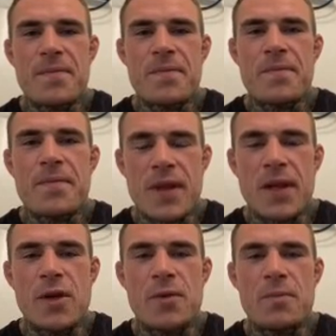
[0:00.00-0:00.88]

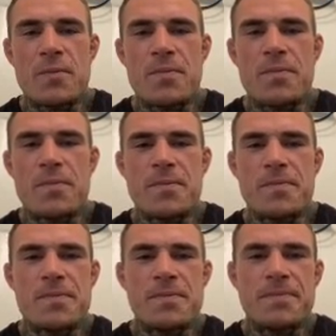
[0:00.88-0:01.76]

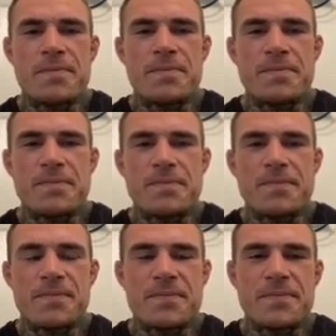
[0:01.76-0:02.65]

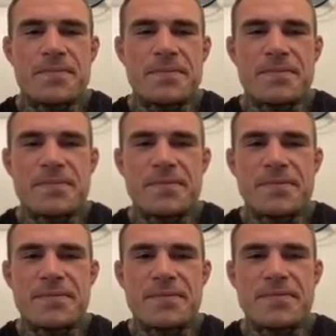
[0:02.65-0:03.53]

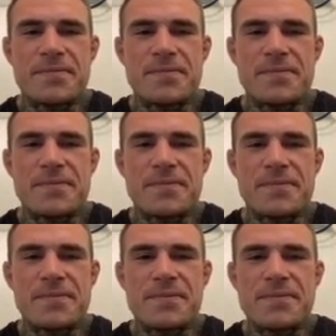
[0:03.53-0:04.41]

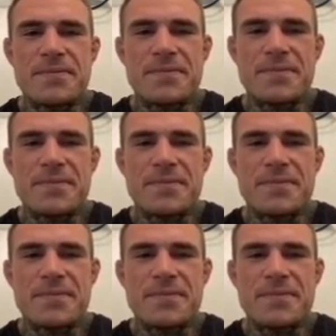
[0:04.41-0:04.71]
[no speech]